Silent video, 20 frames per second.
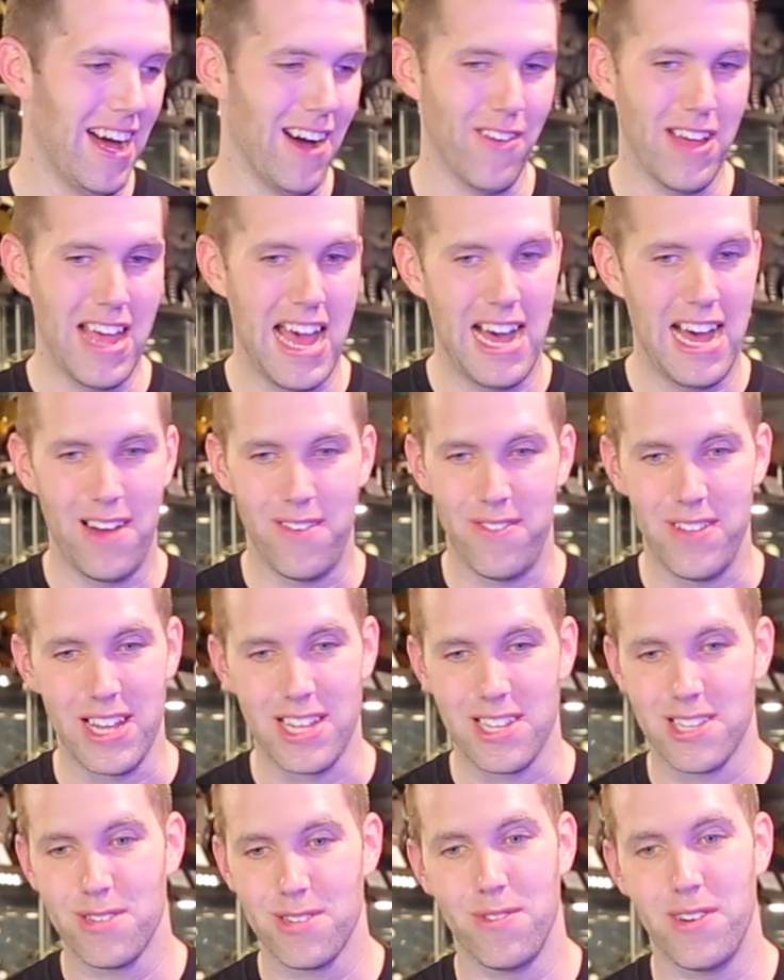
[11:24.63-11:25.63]
we have
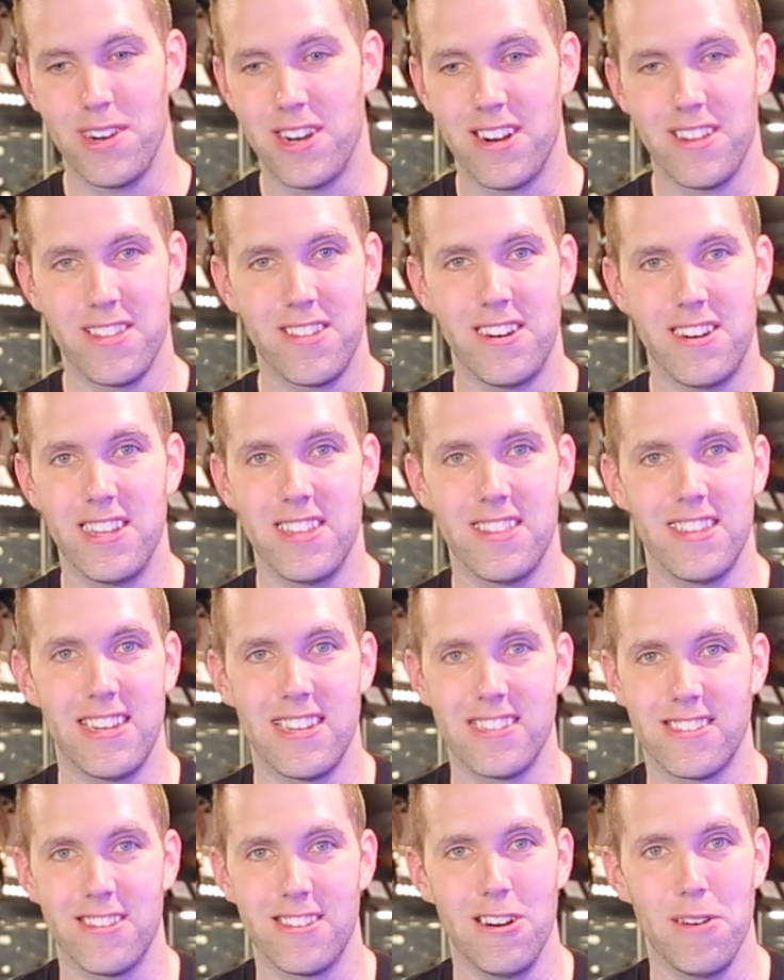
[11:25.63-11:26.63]
like 20 or 30
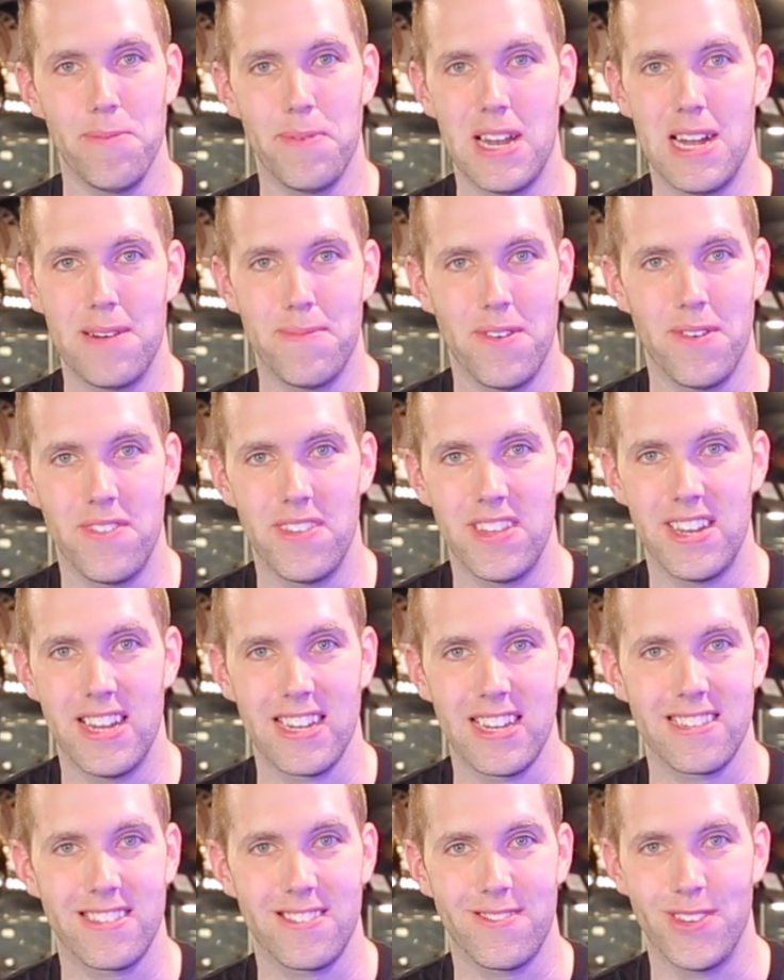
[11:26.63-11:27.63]
things to open up over the
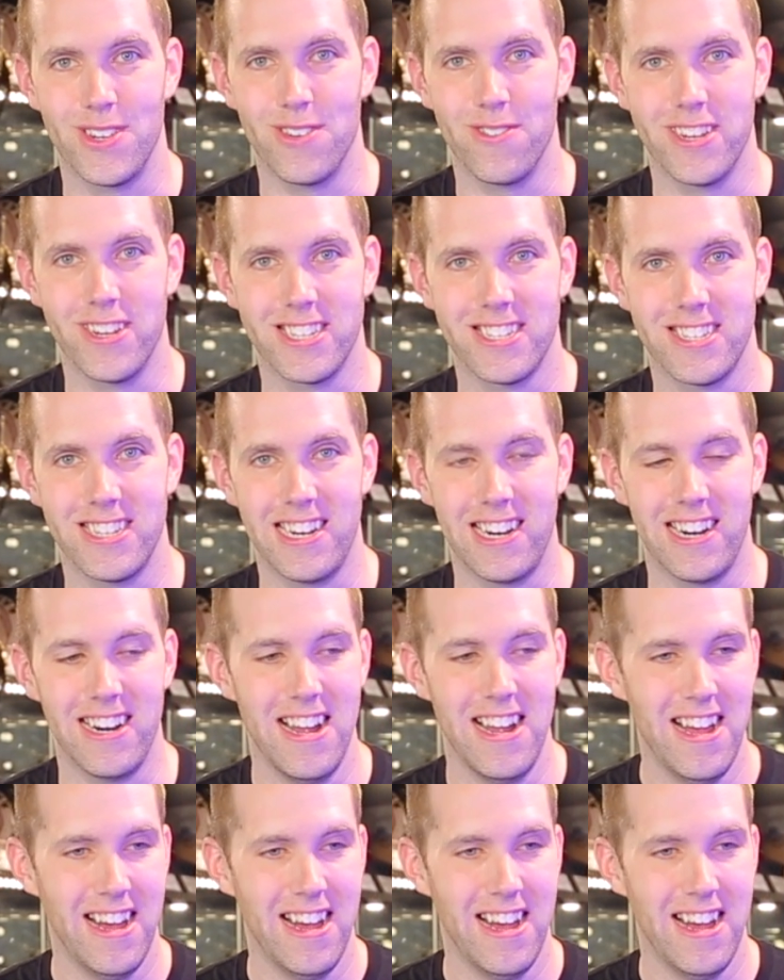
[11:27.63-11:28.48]
next few weeks here,